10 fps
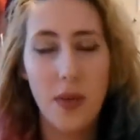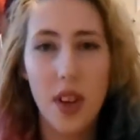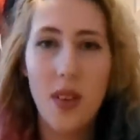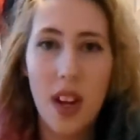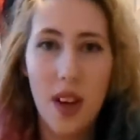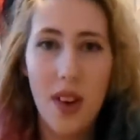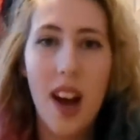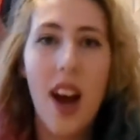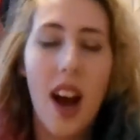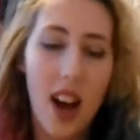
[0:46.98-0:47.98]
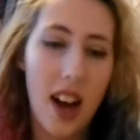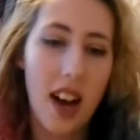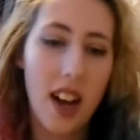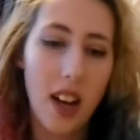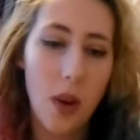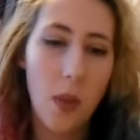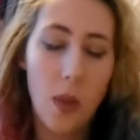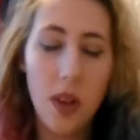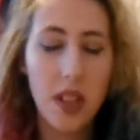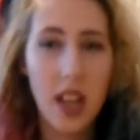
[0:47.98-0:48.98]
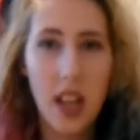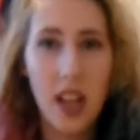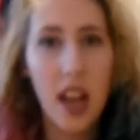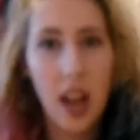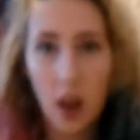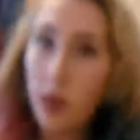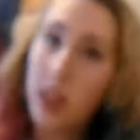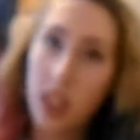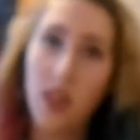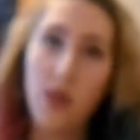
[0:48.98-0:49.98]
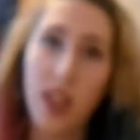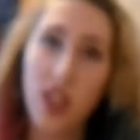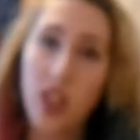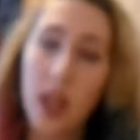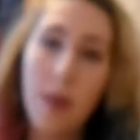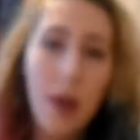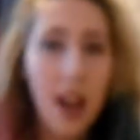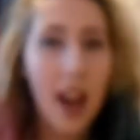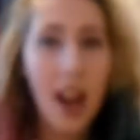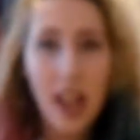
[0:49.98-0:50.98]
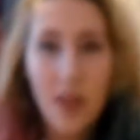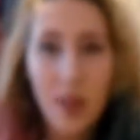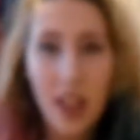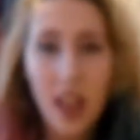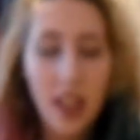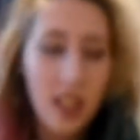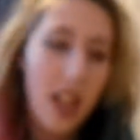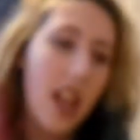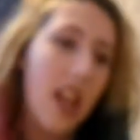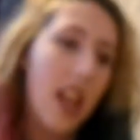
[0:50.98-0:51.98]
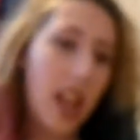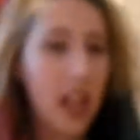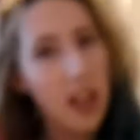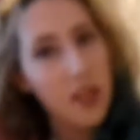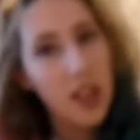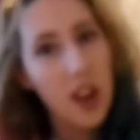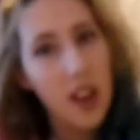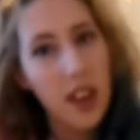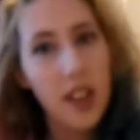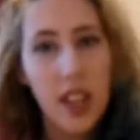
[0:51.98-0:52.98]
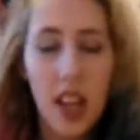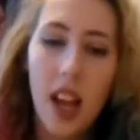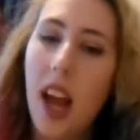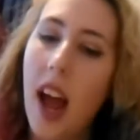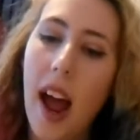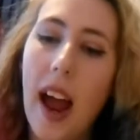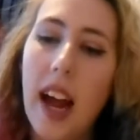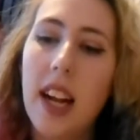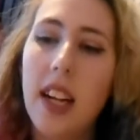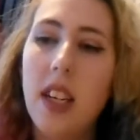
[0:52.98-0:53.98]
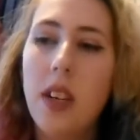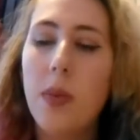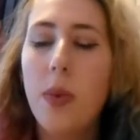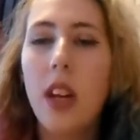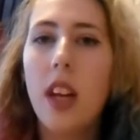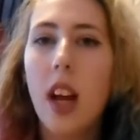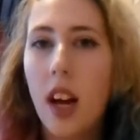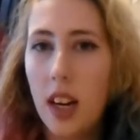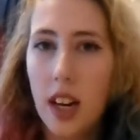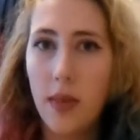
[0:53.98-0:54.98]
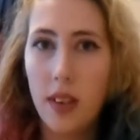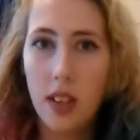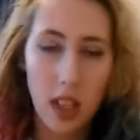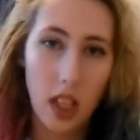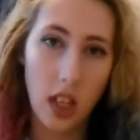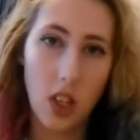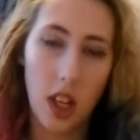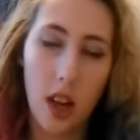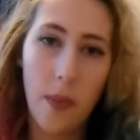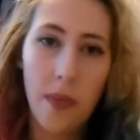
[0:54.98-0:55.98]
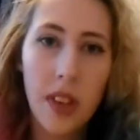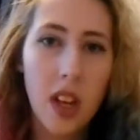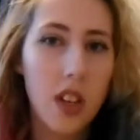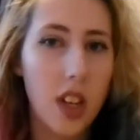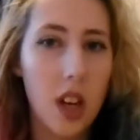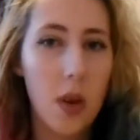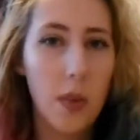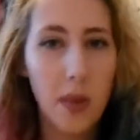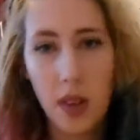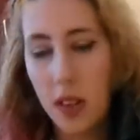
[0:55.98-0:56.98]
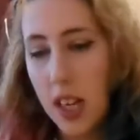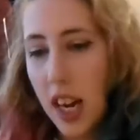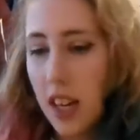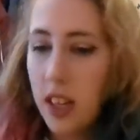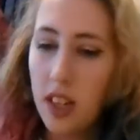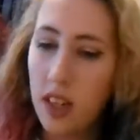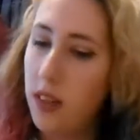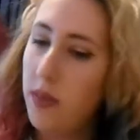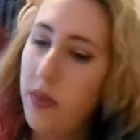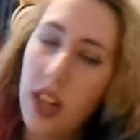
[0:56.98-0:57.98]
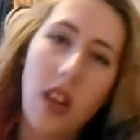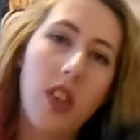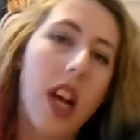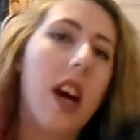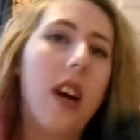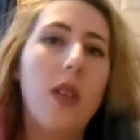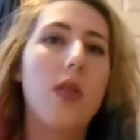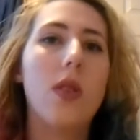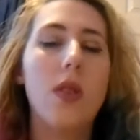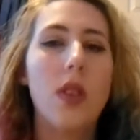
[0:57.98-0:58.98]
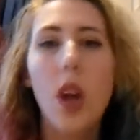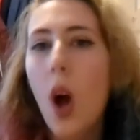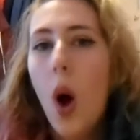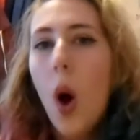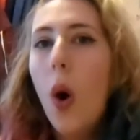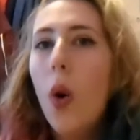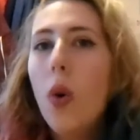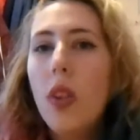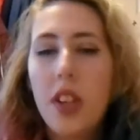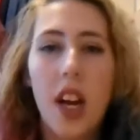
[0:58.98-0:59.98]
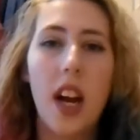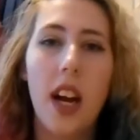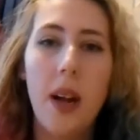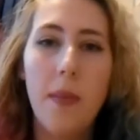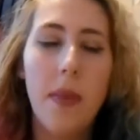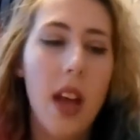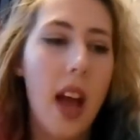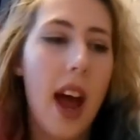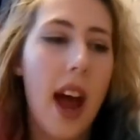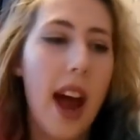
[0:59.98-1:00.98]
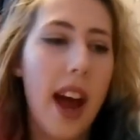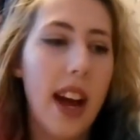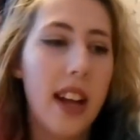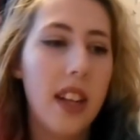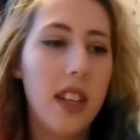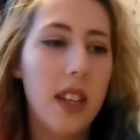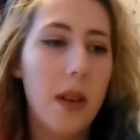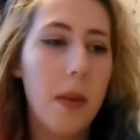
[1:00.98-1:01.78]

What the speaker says: you don't know, I was in a long distance relationship. I live in England, he lives in Ireland, and we hardly ever see each other. So we text and video chat and all sorts all the time. And